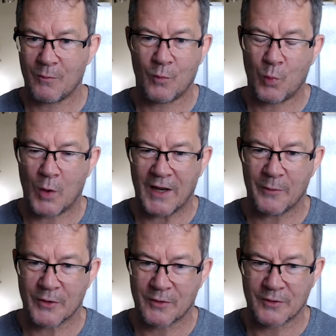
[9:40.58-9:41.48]
what I
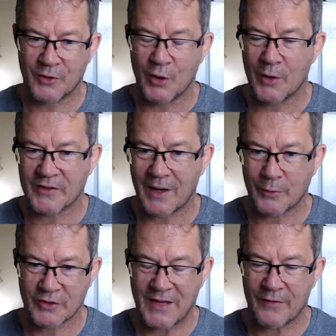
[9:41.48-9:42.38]
would do is I would
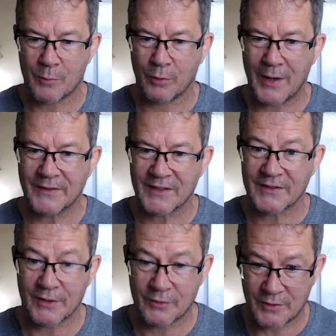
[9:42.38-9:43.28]
just have the Bluettis.
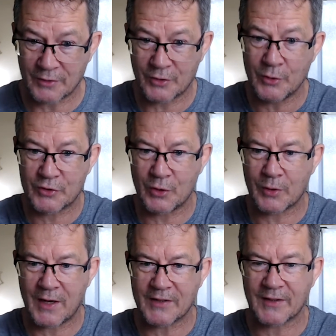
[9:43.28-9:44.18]
They're two
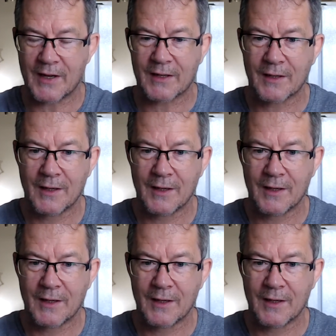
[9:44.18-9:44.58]
suitcase-like